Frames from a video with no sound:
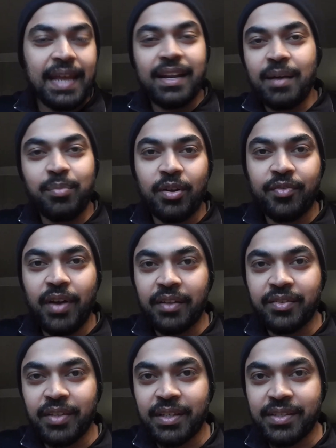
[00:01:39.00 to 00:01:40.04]
and a couple of
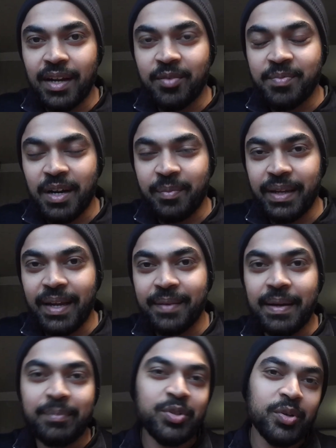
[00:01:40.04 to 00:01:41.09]
other things around Power
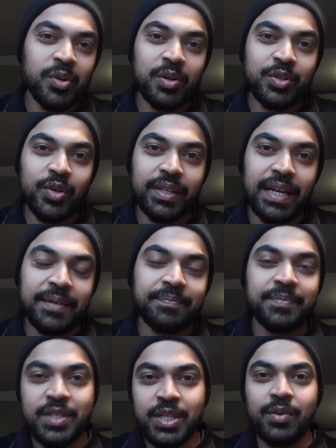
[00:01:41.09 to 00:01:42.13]
BI. I'm sure you'll enjoy that.
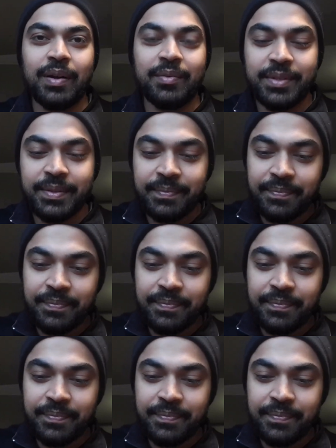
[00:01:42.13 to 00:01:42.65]
See you around.